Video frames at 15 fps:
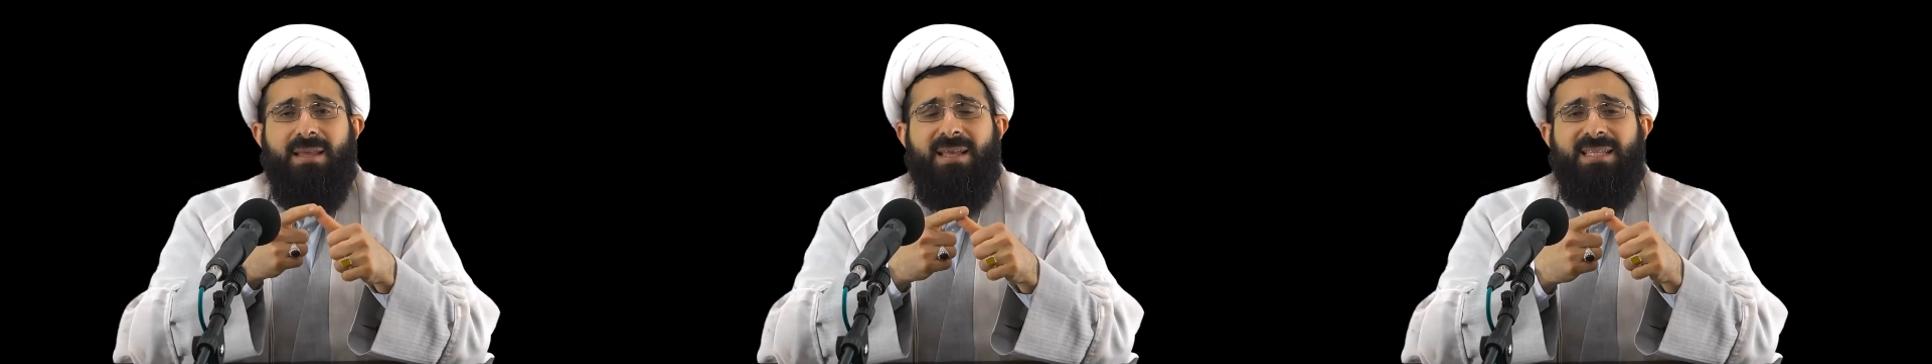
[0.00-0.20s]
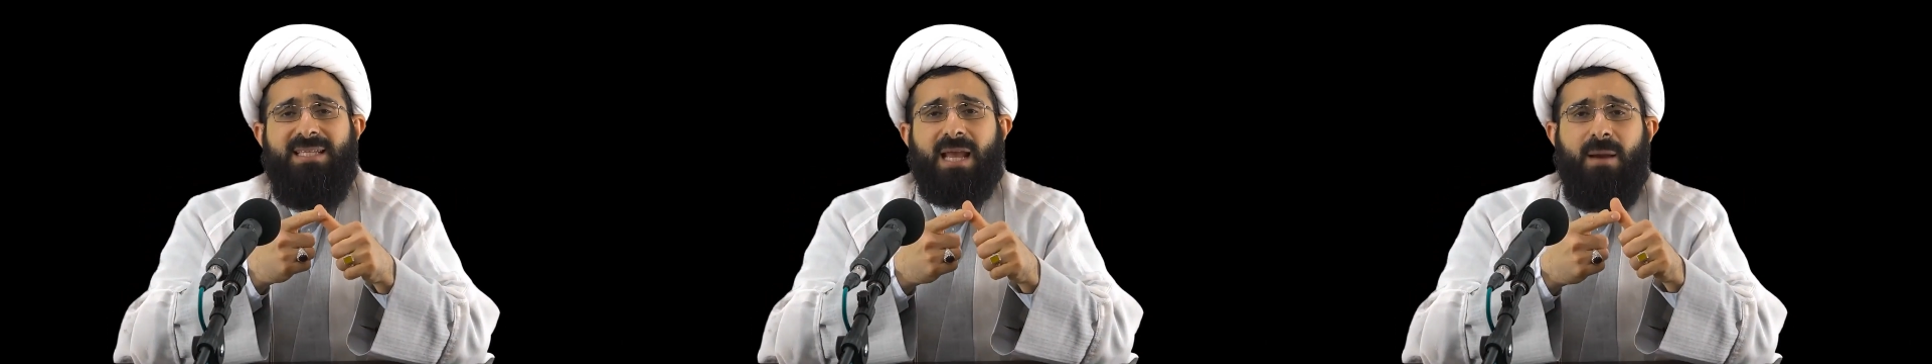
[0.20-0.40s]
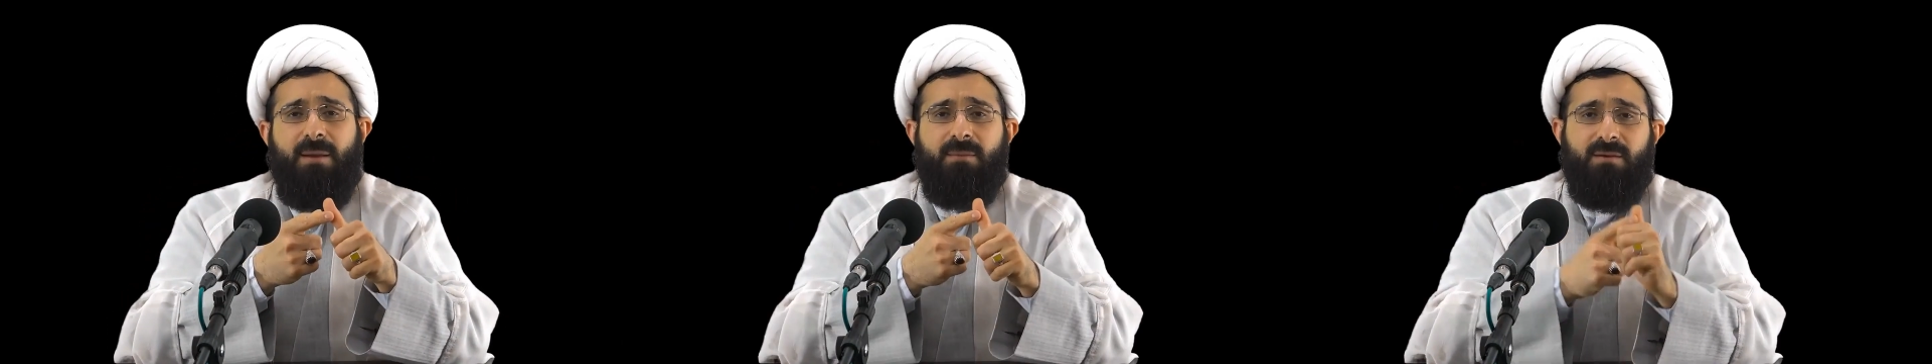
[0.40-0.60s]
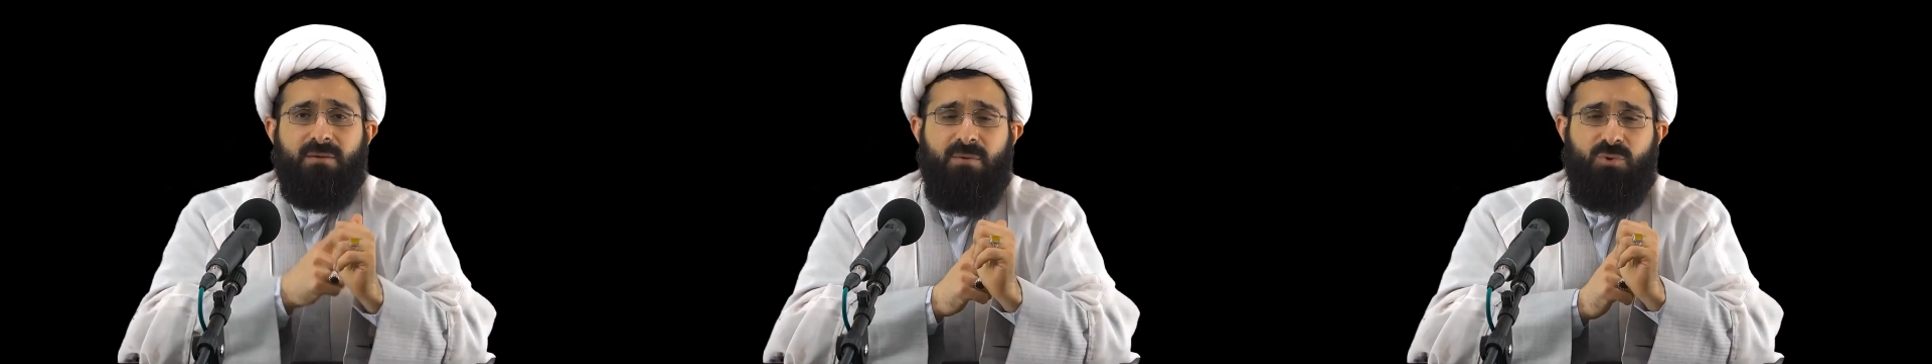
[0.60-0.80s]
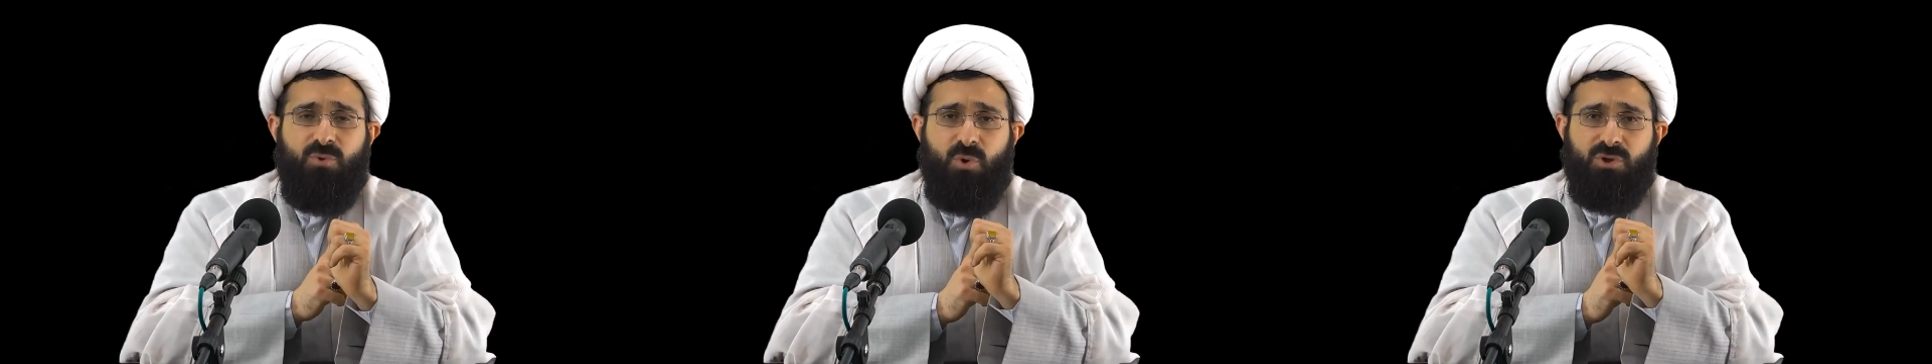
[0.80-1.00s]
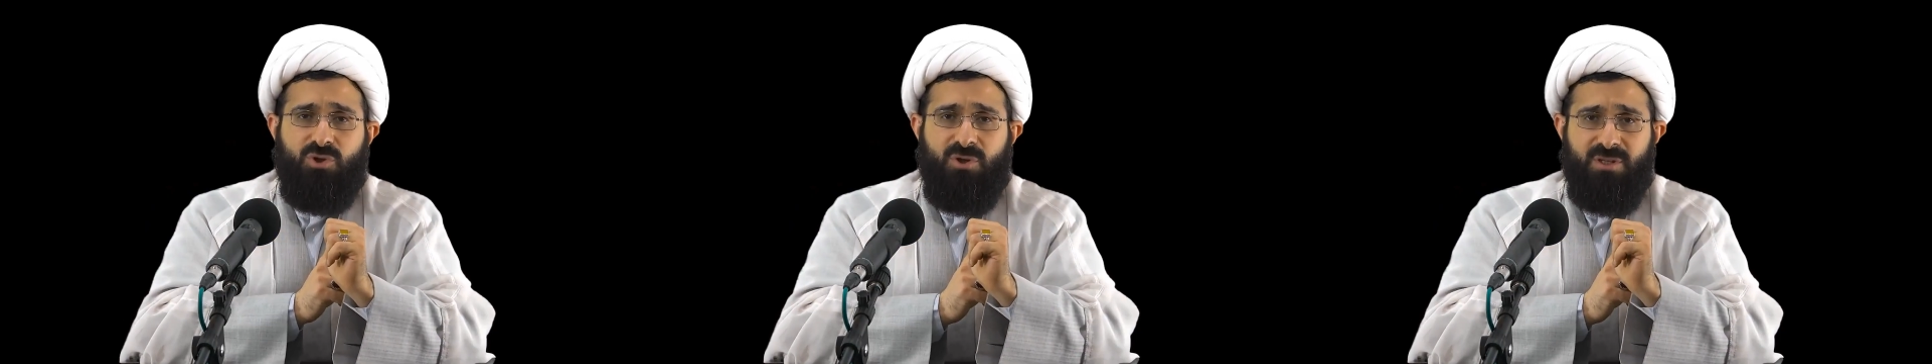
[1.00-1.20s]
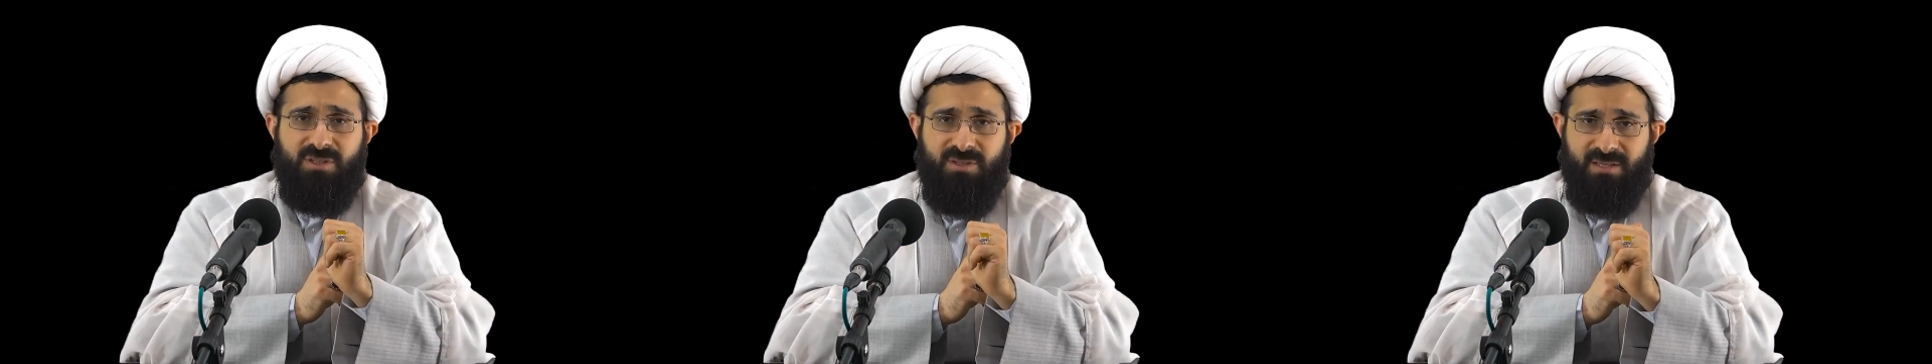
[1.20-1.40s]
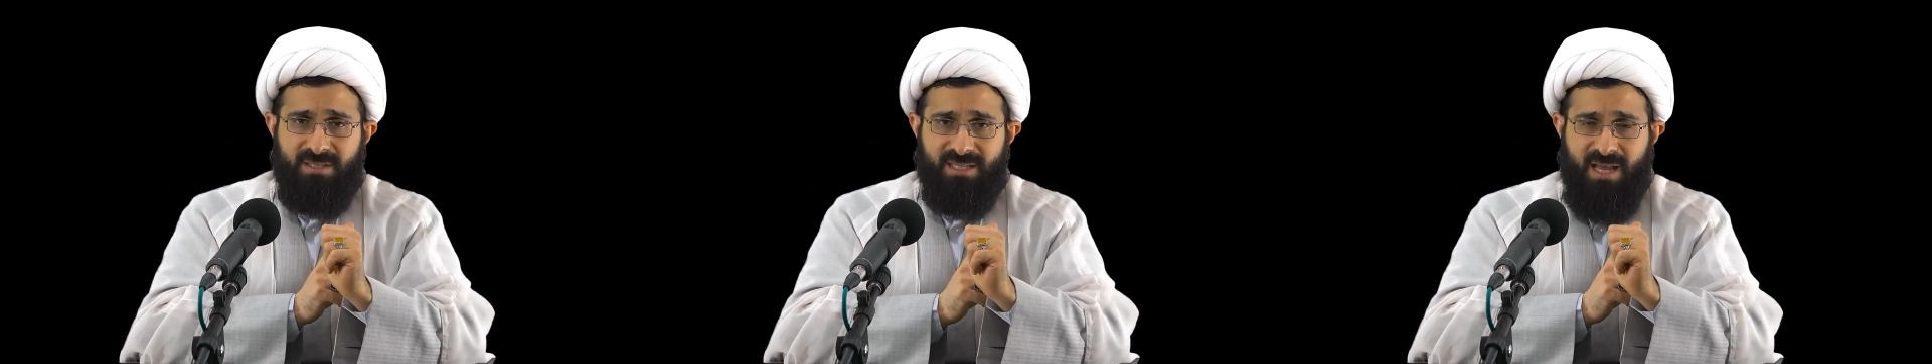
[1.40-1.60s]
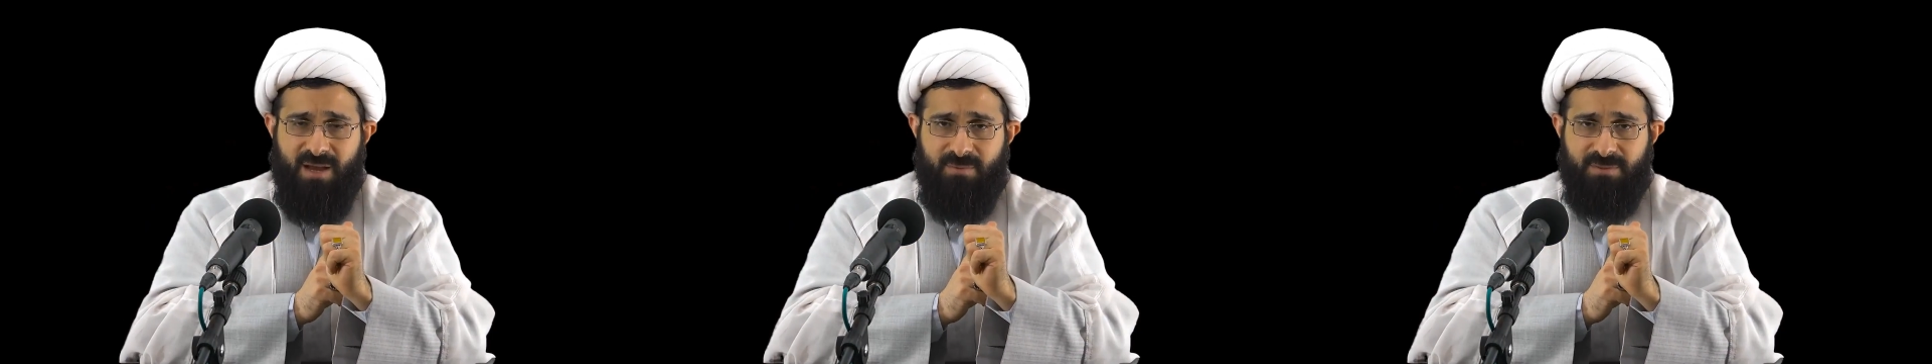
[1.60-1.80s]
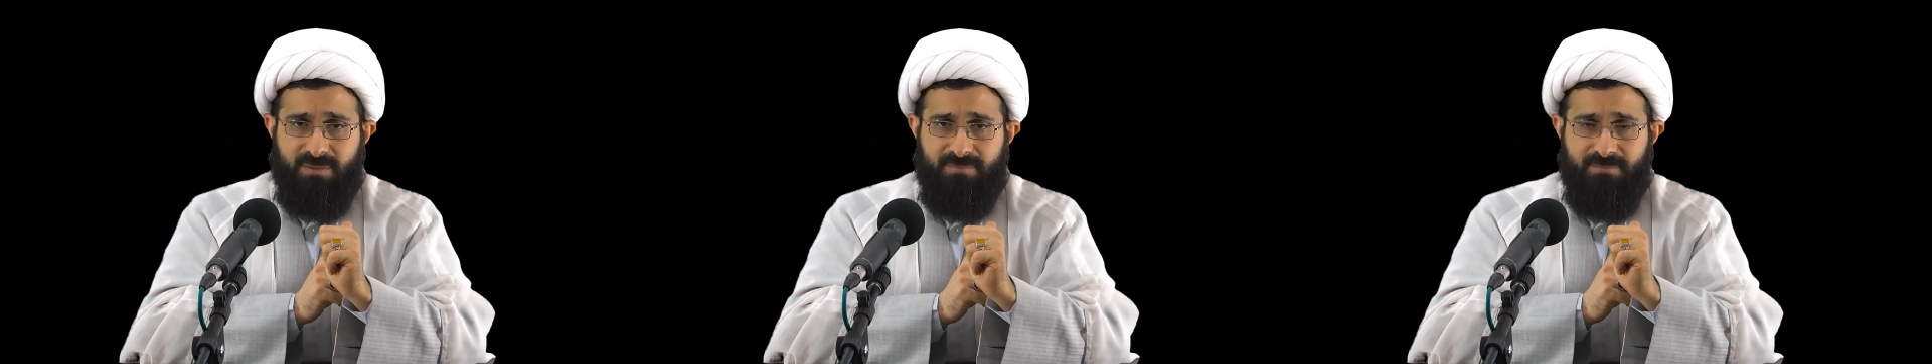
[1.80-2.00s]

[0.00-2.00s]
Islam, torture is not allowed.